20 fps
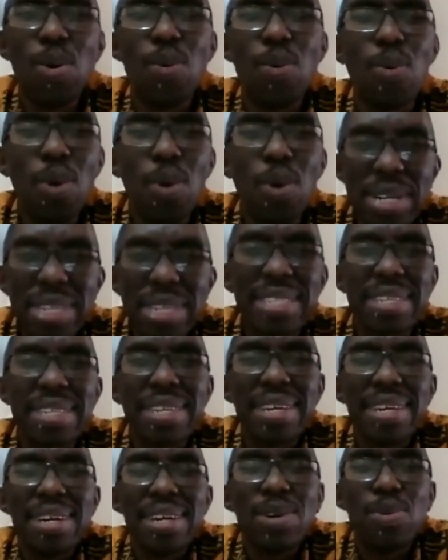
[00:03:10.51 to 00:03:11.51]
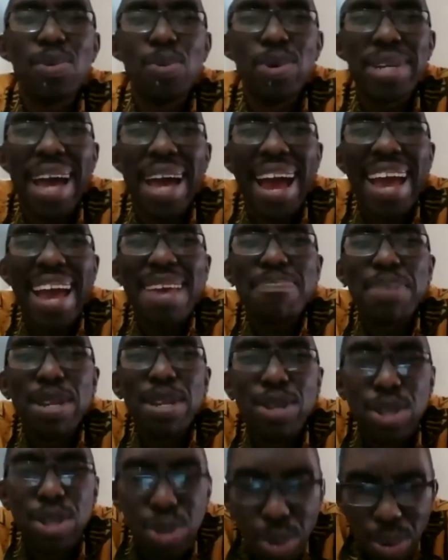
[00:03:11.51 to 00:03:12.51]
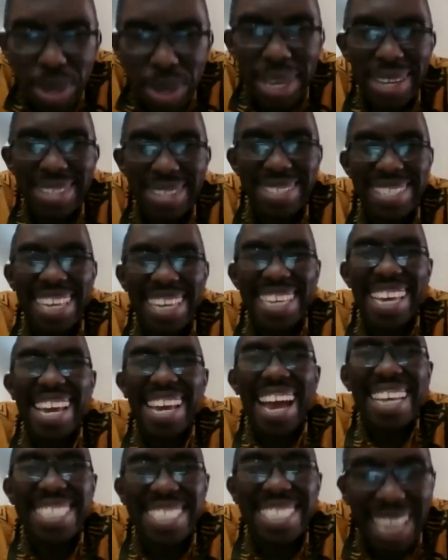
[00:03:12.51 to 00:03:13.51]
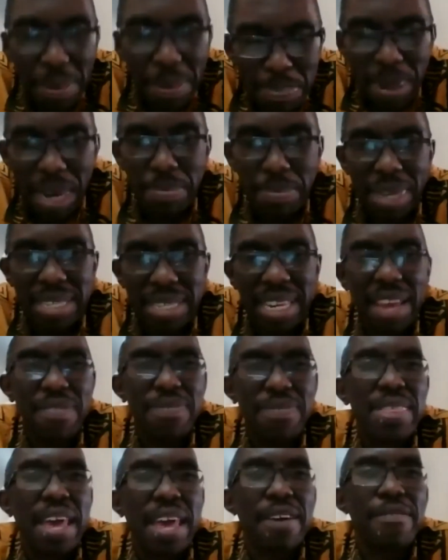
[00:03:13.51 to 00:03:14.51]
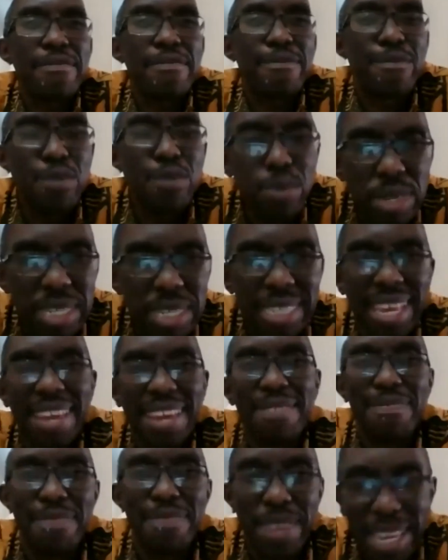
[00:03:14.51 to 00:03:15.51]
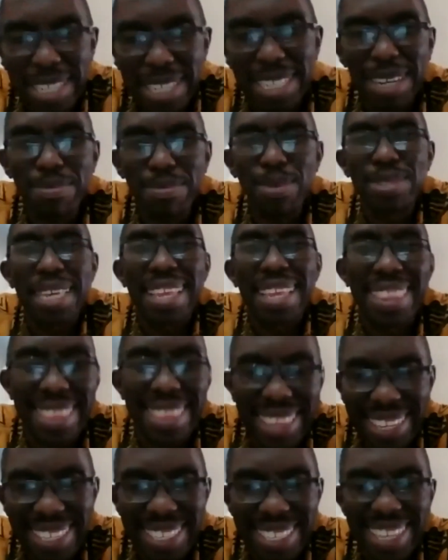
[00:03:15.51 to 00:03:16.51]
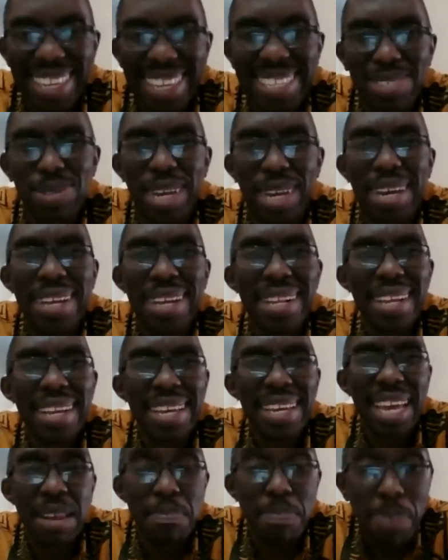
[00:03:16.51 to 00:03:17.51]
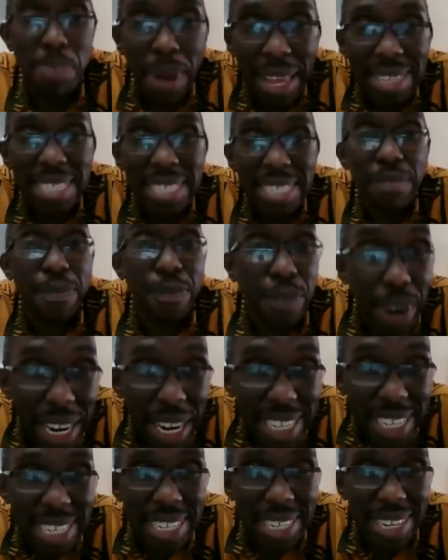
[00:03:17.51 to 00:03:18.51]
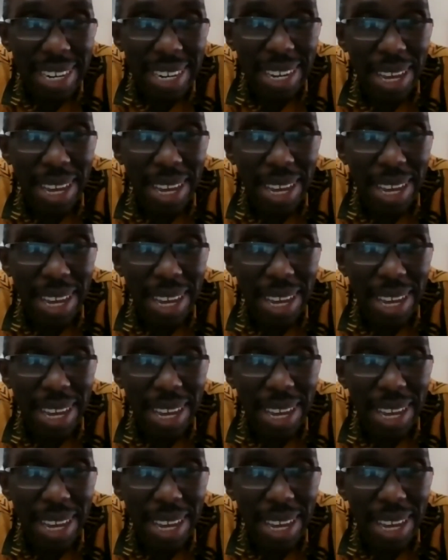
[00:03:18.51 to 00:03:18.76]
what would I be doing taking a supplement if there are fruits and vegetables and these things which are in plenty fresh?